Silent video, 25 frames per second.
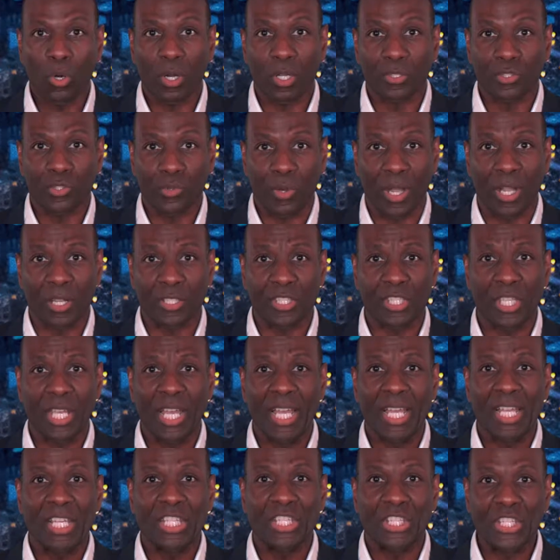on drugs
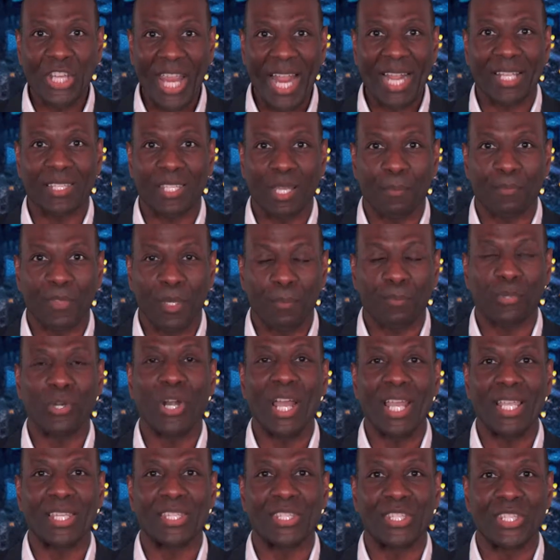jacked up the
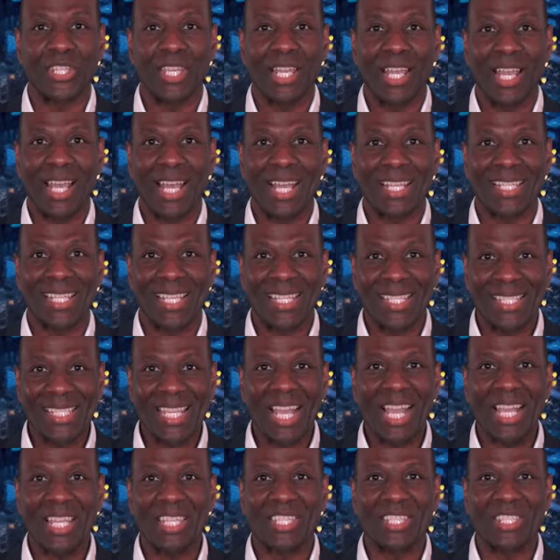price and
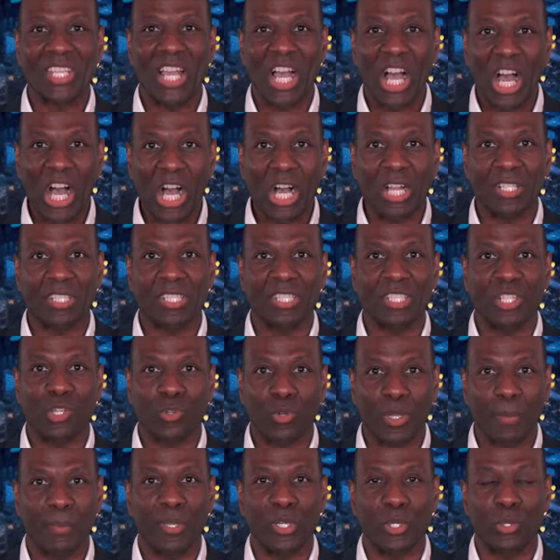enticed hardened
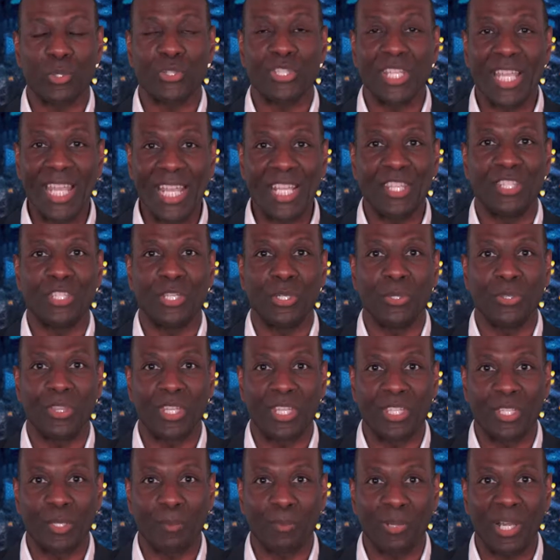criminals into
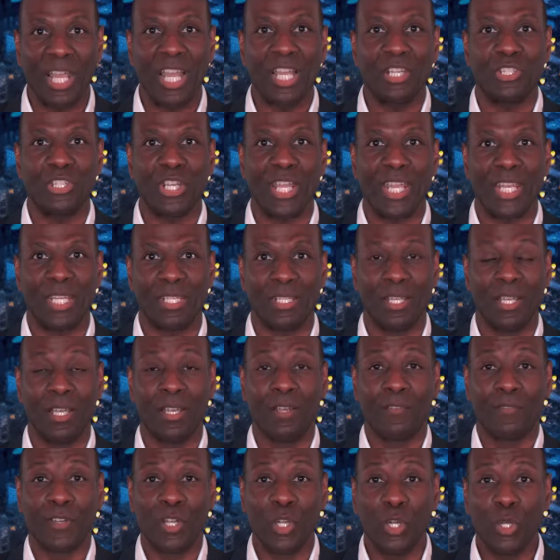the supply chain,
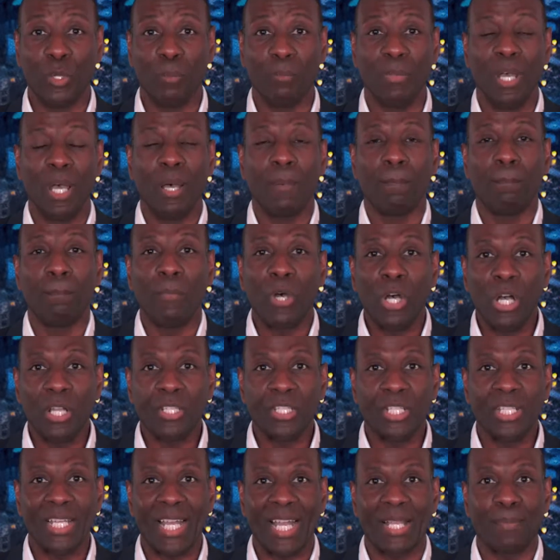for whom
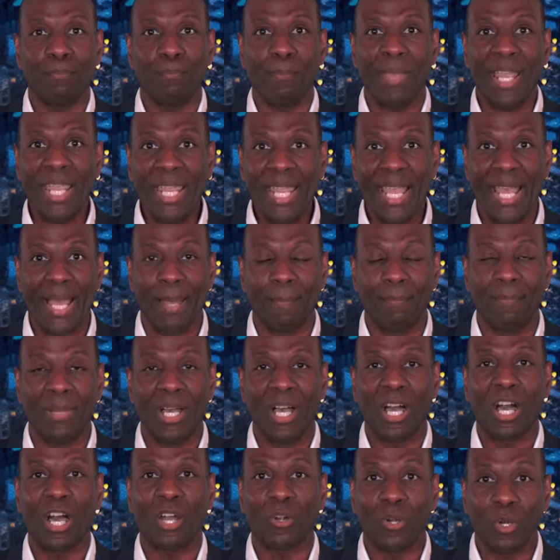murder and
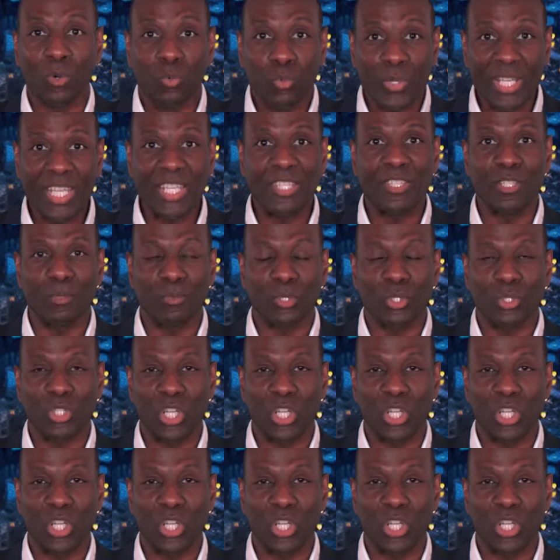mayhem are a reasonable